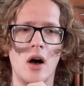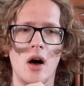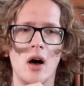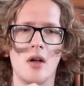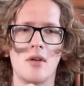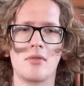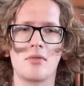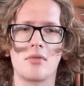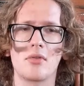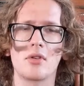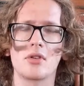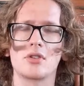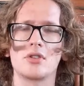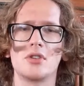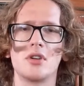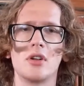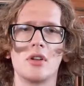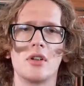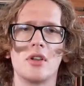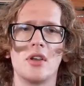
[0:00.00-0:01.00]

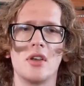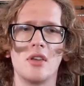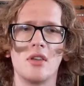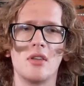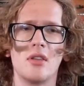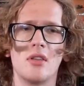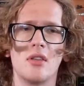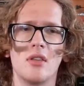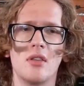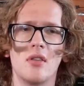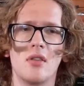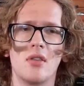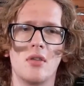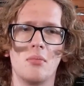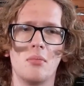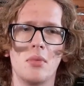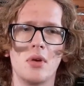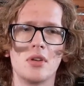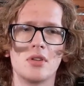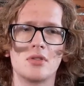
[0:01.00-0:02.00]
Unfortunately, the
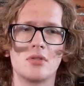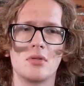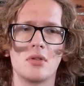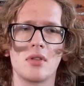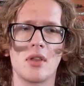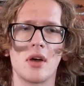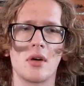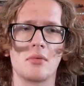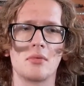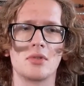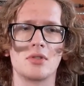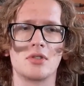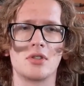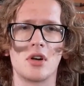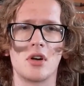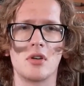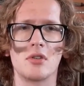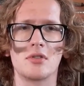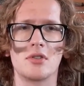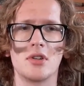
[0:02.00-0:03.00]
mystery that
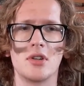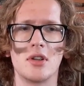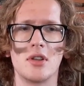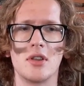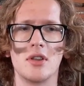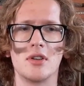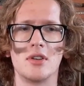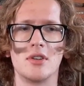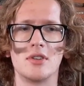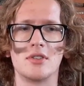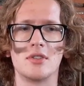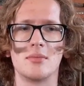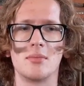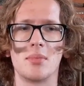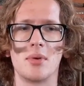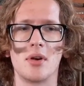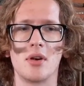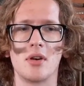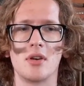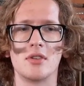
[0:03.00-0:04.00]
resulted in the
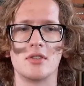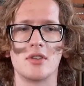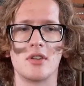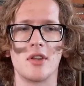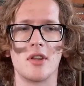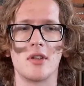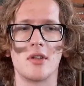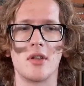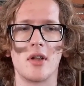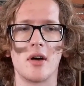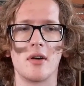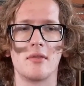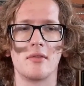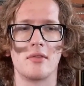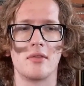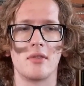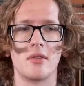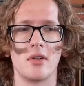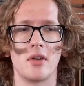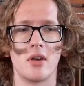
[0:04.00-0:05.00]
disappearance of the
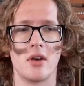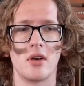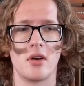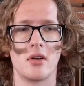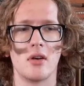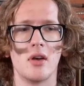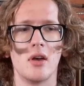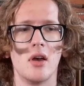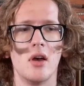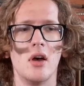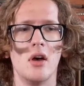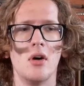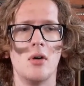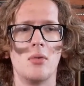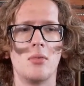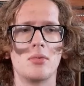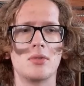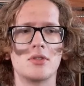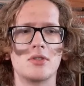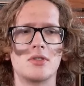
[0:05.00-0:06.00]
Latvia
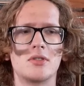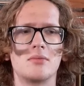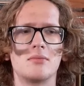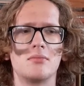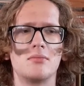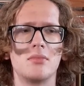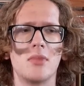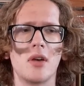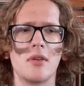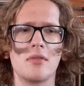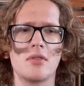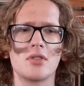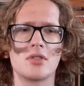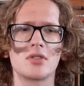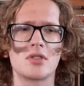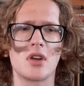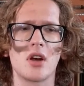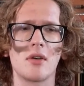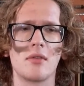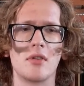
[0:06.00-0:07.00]
was never
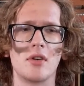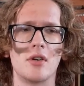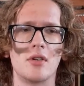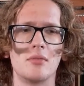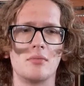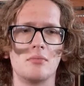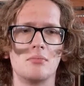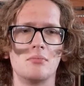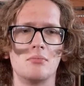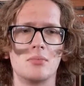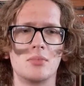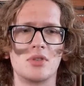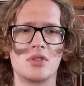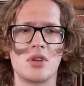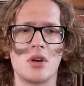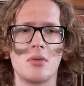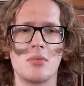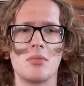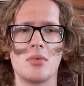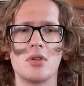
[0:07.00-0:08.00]
discovered.
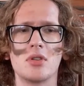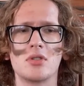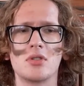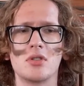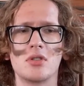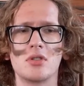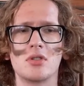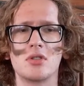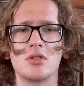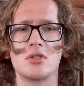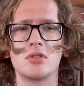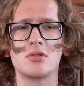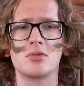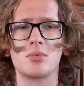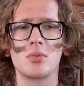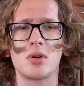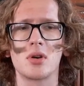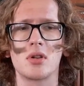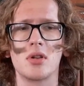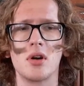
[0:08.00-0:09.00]
Some researchers
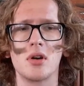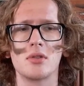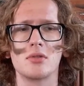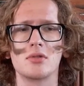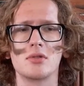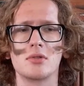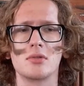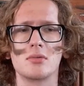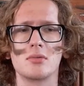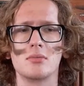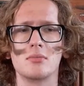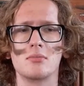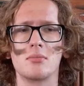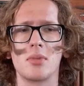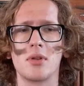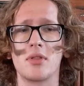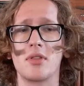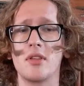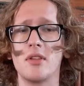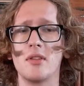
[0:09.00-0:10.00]
were close,
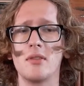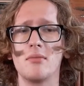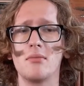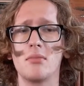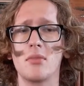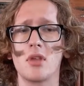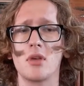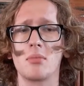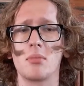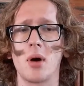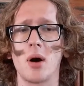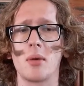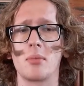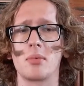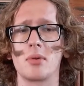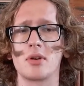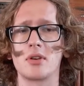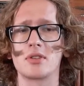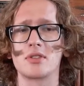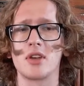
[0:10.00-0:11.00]
but then the
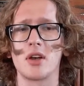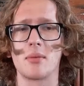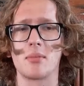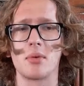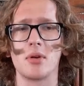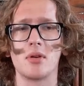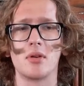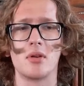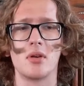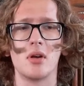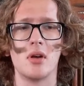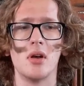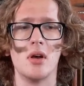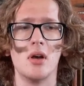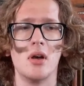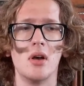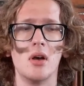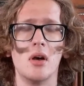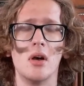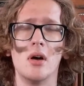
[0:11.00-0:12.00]
apocalypse happened.
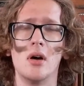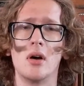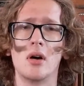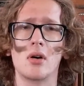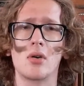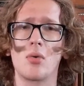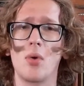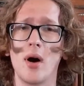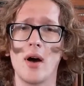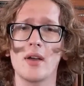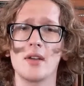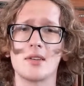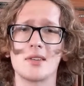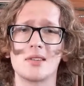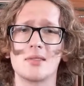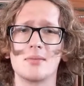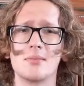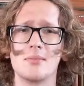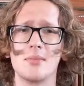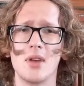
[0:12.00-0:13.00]
Quite
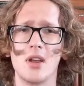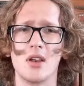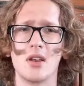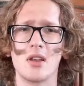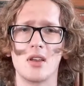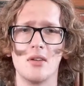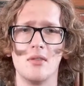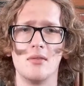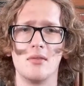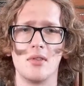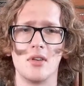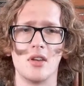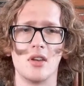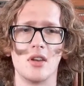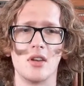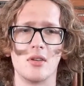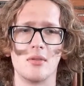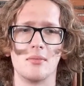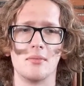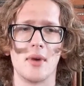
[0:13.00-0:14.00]

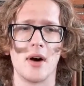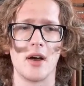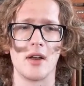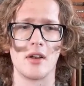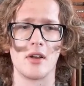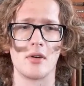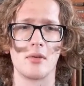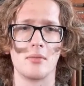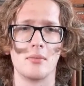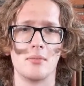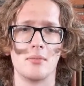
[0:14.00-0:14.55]
inconvenient, I know.